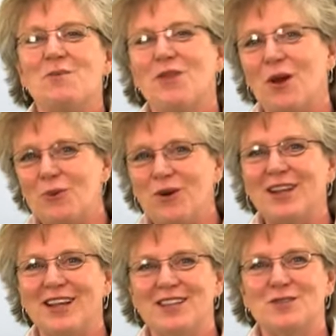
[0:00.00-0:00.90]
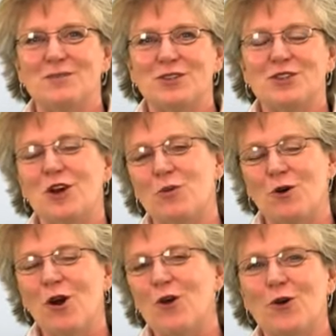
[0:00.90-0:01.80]
but that really is a
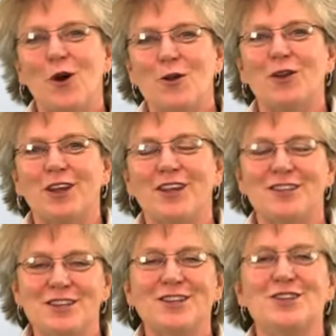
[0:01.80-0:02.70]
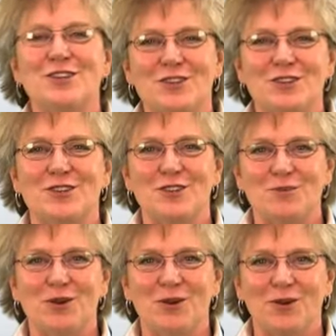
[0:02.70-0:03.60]
misnomer, although I'm going to continue to use it in the
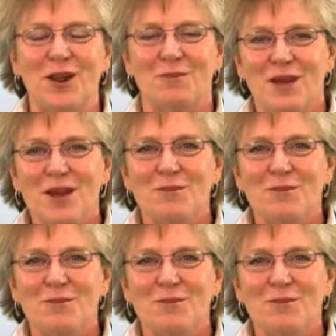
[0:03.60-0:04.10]
program